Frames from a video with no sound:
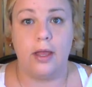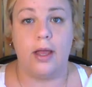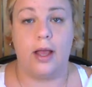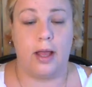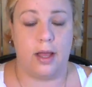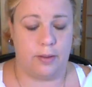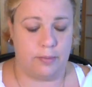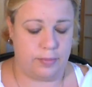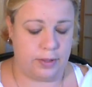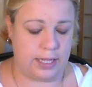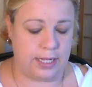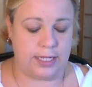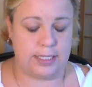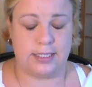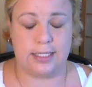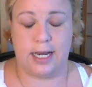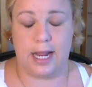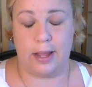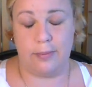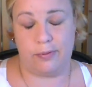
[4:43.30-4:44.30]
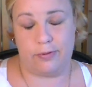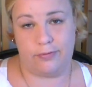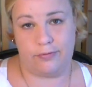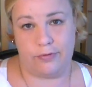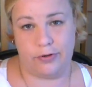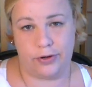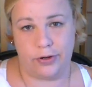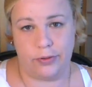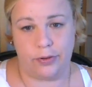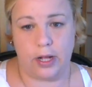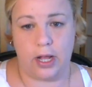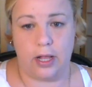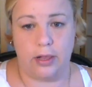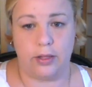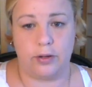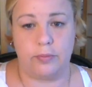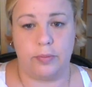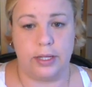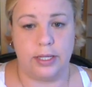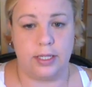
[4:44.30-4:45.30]
But like I said, I prefer no
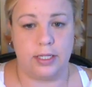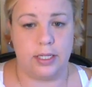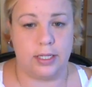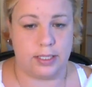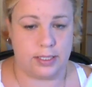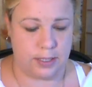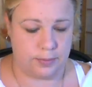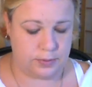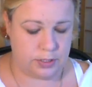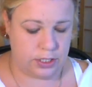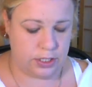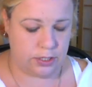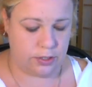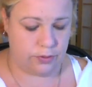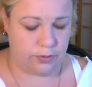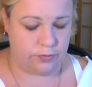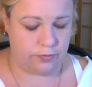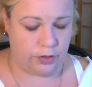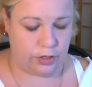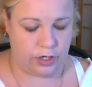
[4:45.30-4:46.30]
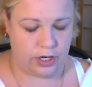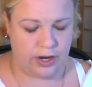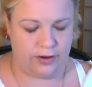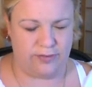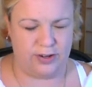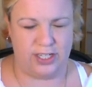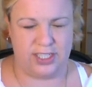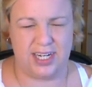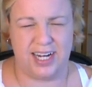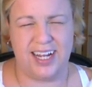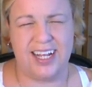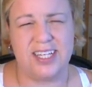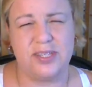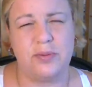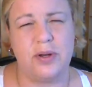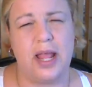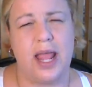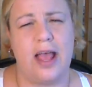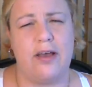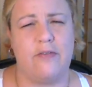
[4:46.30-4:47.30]
color, but it's up to you and your coverage. And I guess
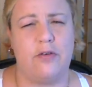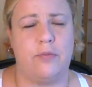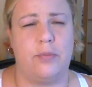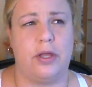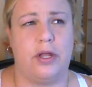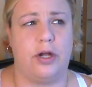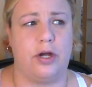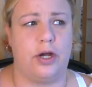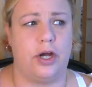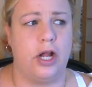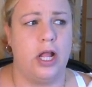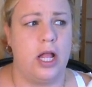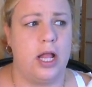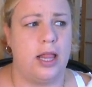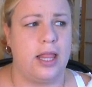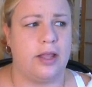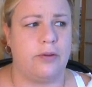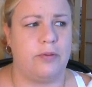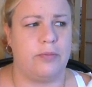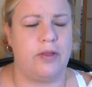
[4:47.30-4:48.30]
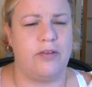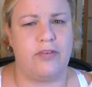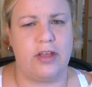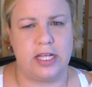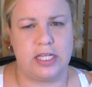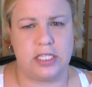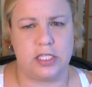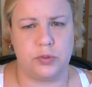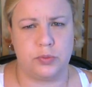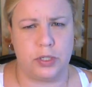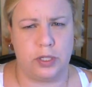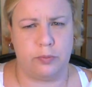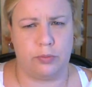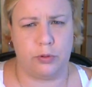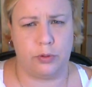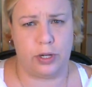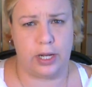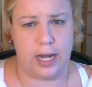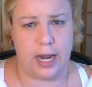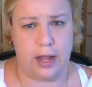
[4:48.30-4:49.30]
when I have a bigger, like when my face is really
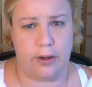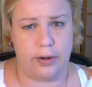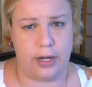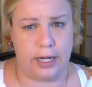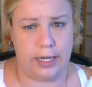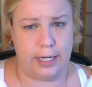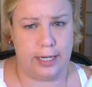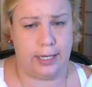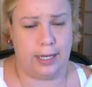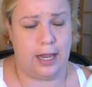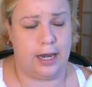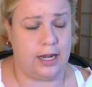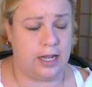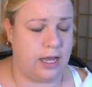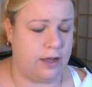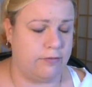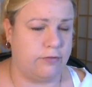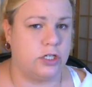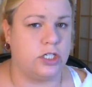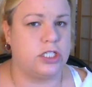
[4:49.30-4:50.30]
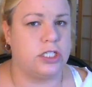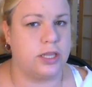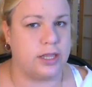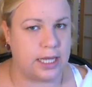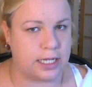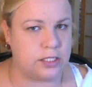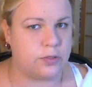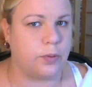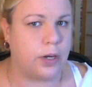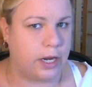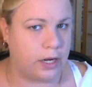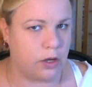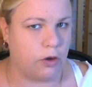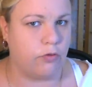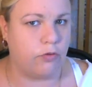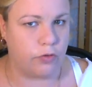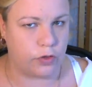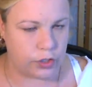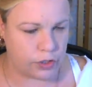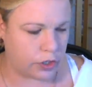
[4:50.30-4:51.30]
broken out and I need a lot of coverage, that's when I go
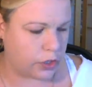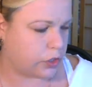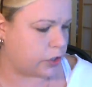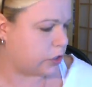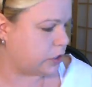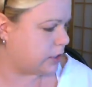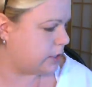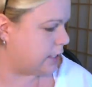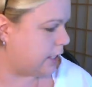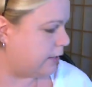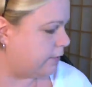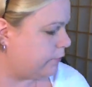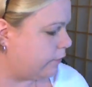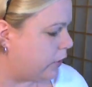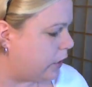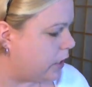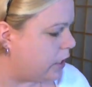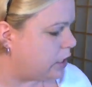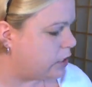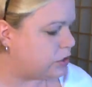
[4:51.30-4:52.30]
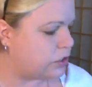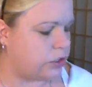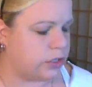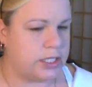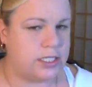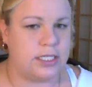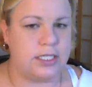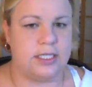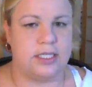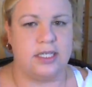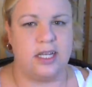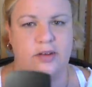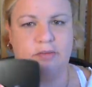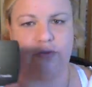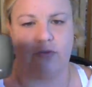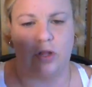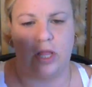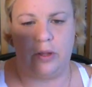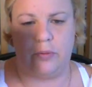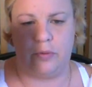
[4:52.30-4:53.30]
for the darker stuff. So this is stuff
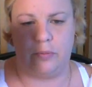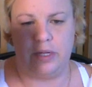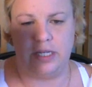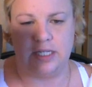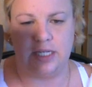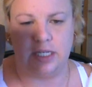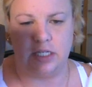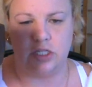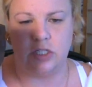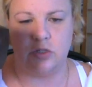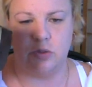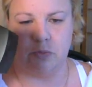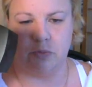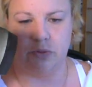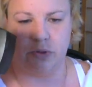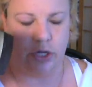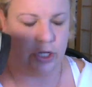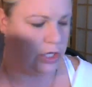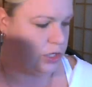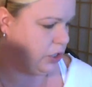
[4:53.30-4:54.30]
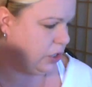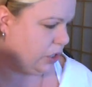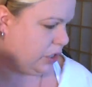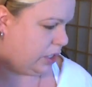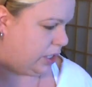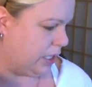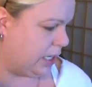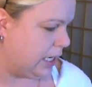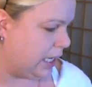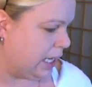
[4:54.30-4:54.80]
for like when my skin's doing pretty good.